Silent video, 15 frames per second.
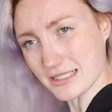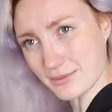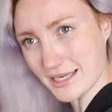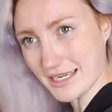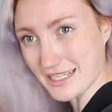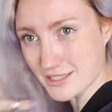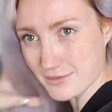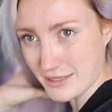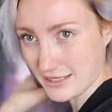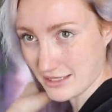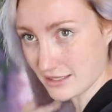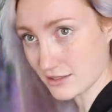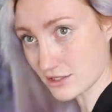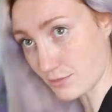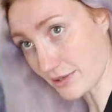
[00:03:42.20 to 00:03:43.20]
explaining to me
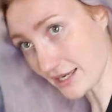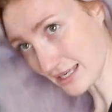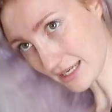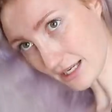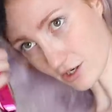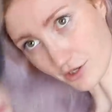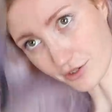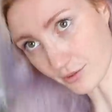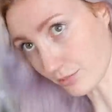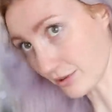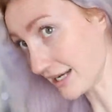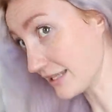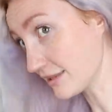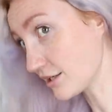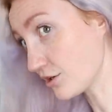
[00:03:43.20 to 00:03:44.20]
that depending on the
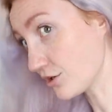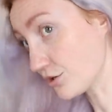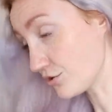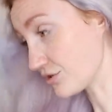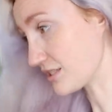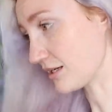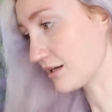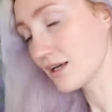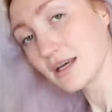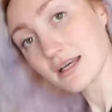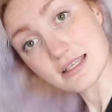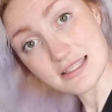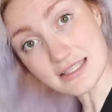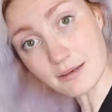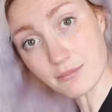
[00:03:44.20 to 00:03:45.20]
brand that you're using,
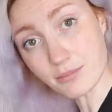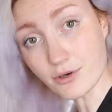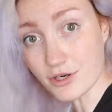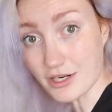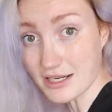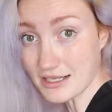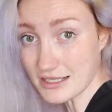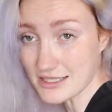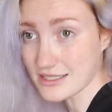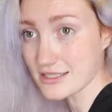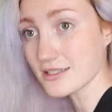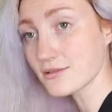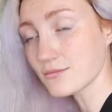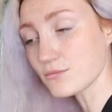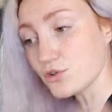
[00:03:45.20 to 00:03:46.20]
some
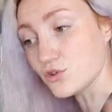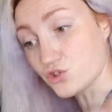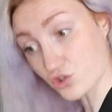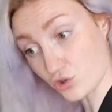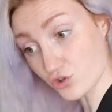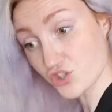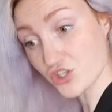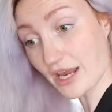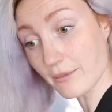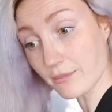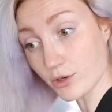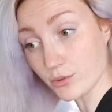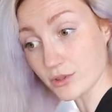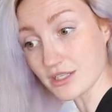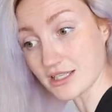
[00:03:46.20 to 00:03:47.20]
products you should
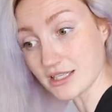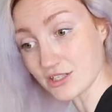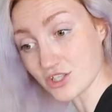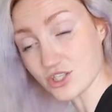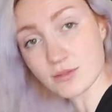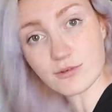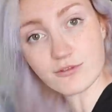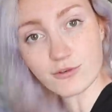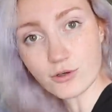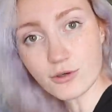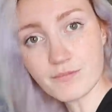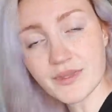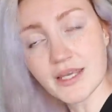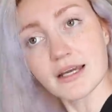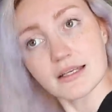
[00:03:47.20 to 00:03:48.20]
shampoo and condition
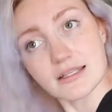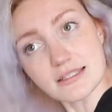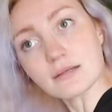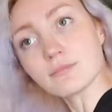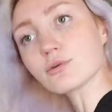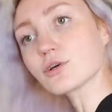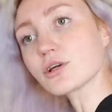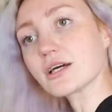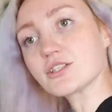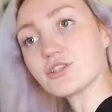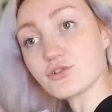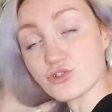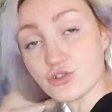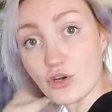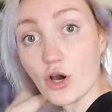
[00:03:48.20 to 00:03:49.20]
before. Some
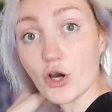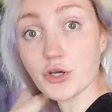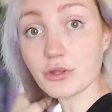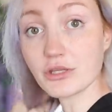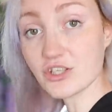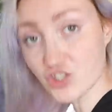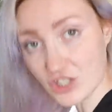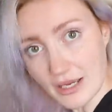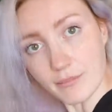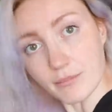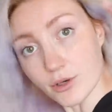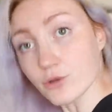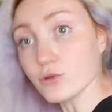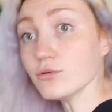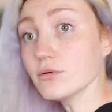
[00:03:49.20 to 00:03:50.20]
products you should only
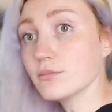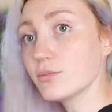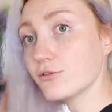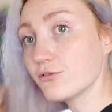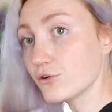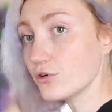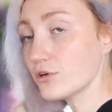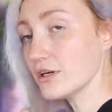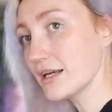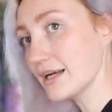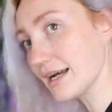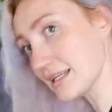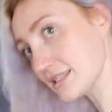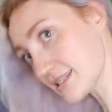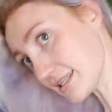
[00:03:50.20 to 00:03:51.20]
shampoo before,
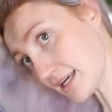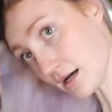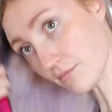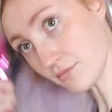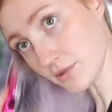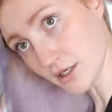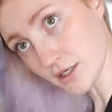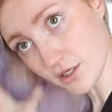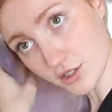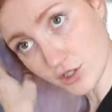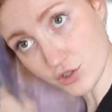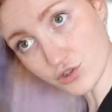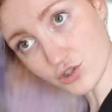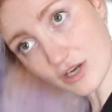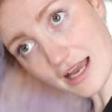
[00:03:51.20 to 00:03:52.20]
and some
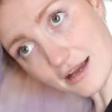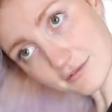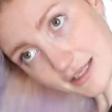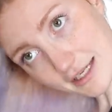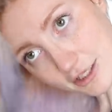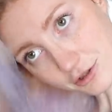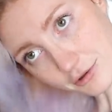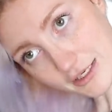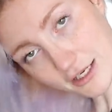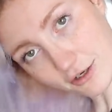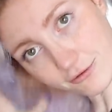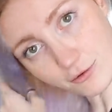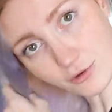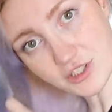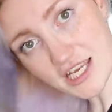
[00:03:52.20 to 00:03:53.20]
you should have like three
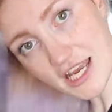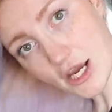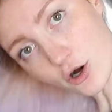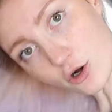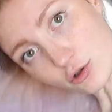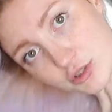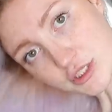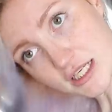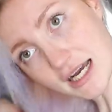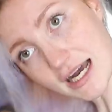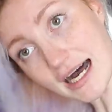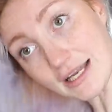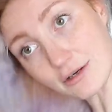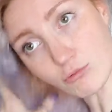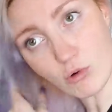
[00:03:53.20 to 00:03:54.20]
or four day old
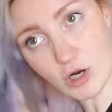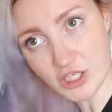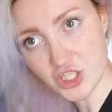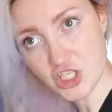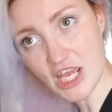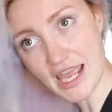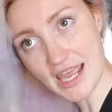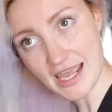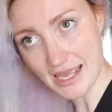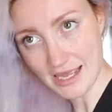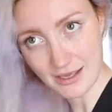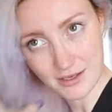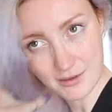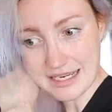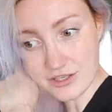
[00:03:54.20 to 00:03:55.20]
unwashed
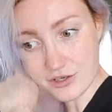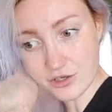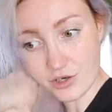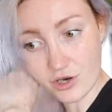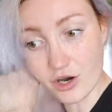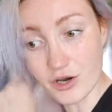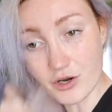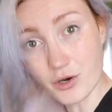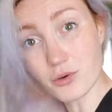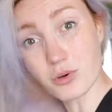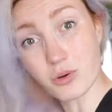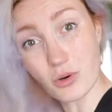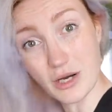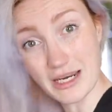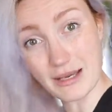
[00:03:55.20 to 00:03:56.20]
hair. I don't
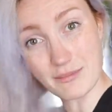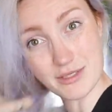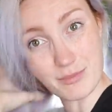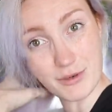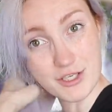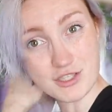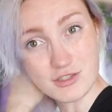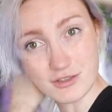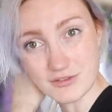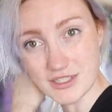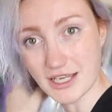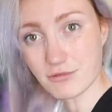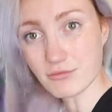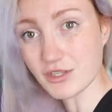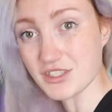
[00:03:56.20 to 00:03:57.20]
know what I'm supposed to have
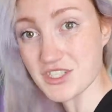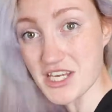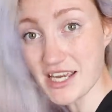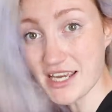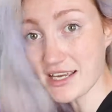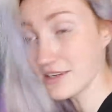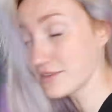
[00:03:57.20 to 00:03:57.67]
done with Dare.